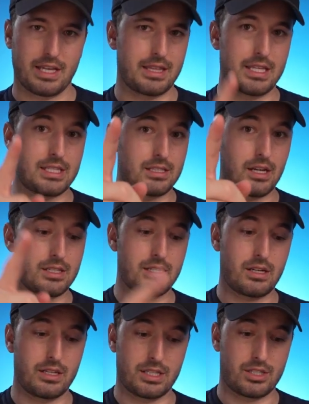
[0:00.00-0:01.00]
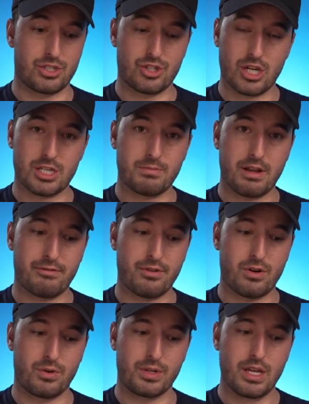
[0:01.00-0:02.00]
And this does not, this is just my
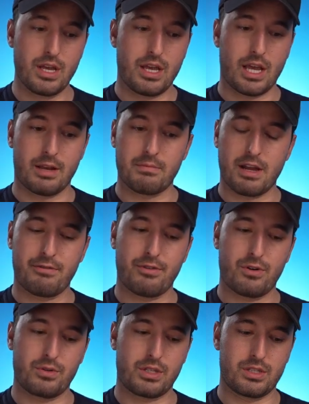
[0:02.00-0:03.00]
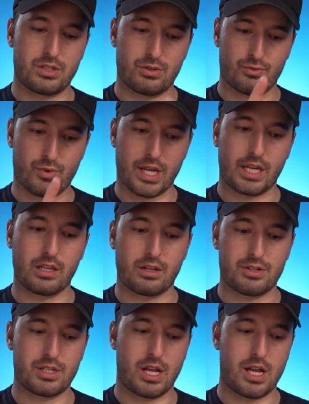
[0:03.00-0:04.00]
phone, and my phone is the
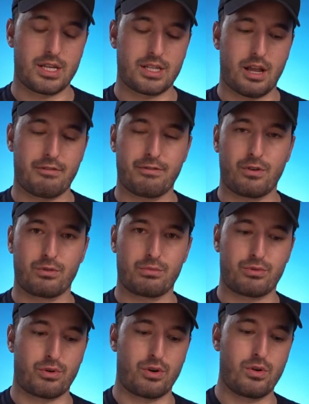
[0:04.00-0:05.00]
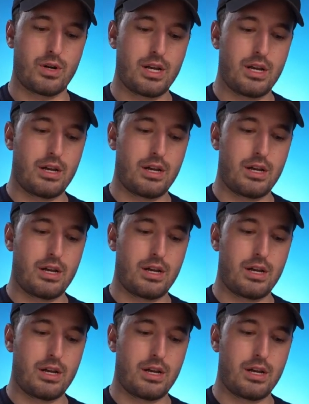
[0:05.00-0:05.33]
regular size iPhone Pro.